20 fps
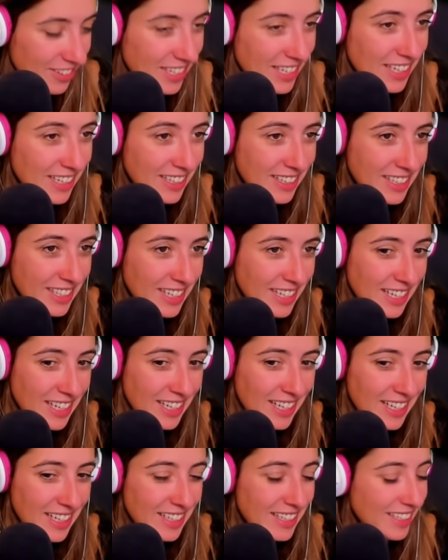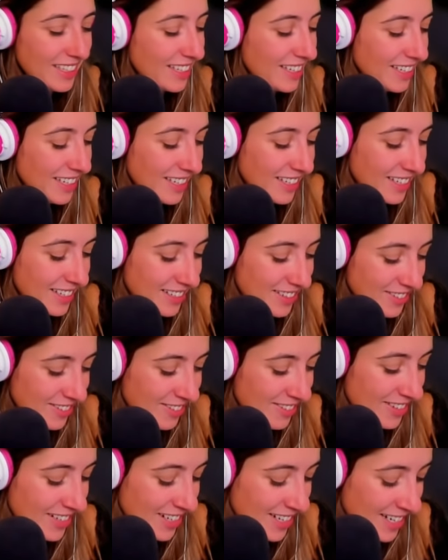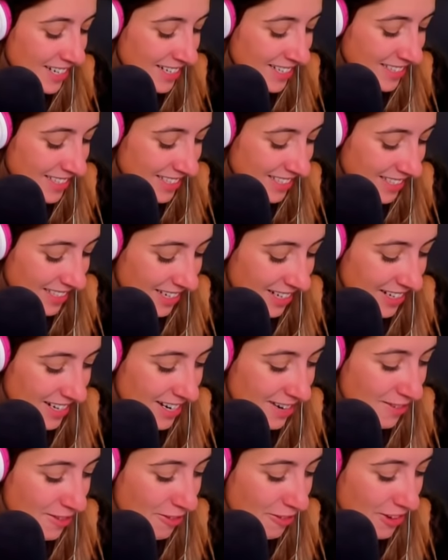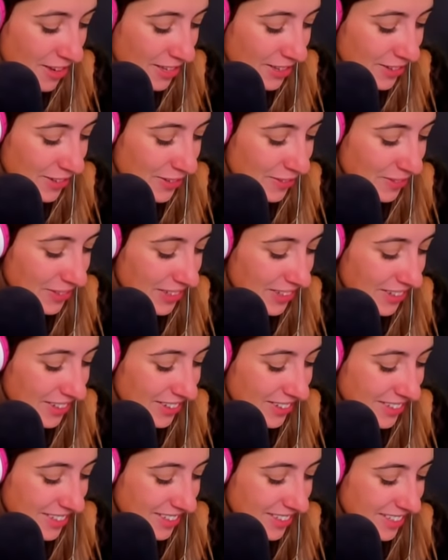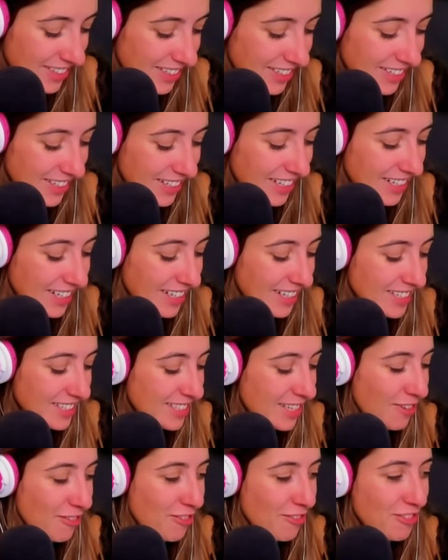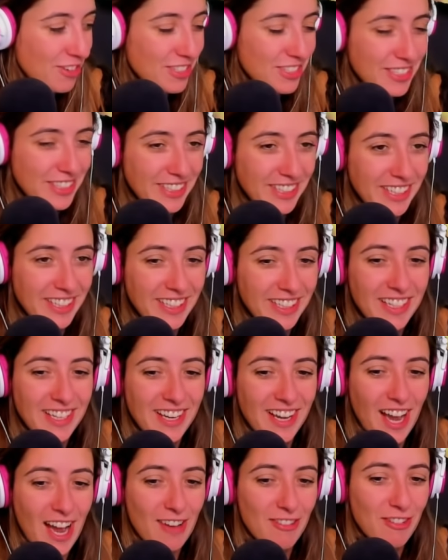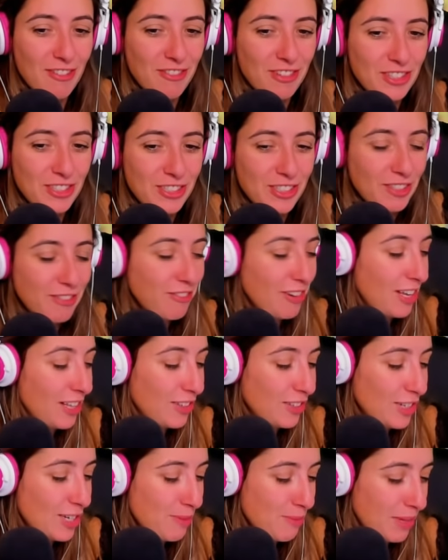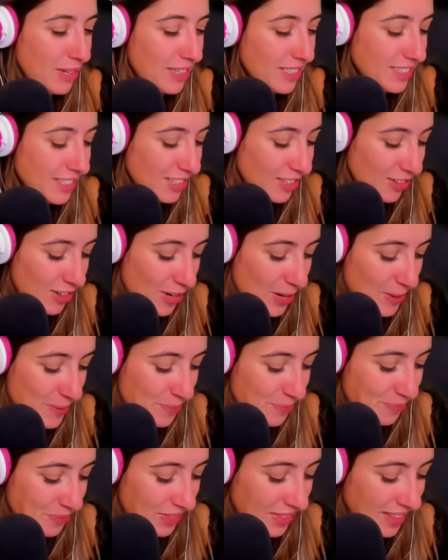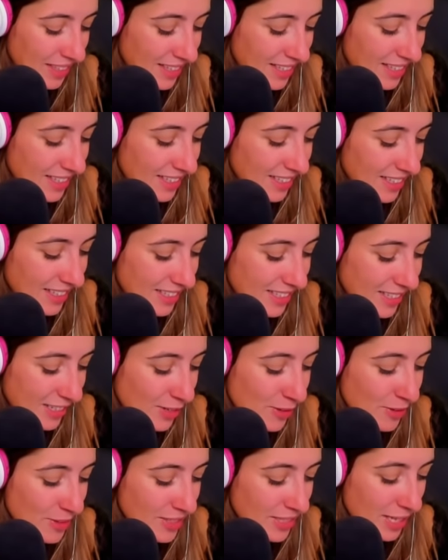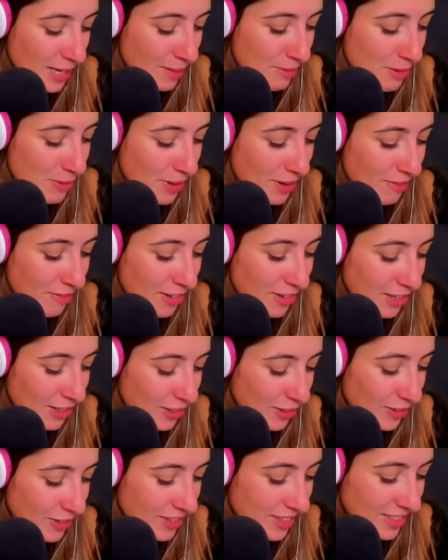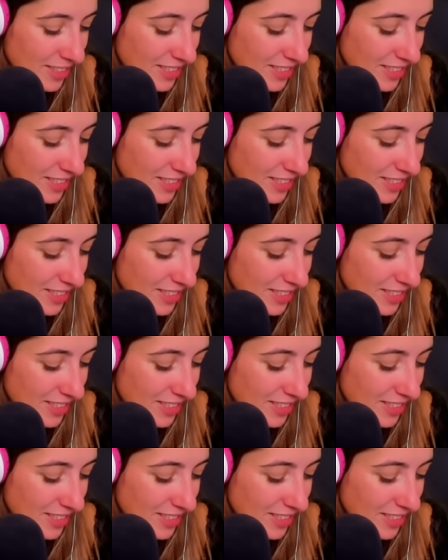Killing it. What? All right, I'm going to follow him now. All right, guys, I've officially followed him on Instagram. Let's see, who does Emiway follow?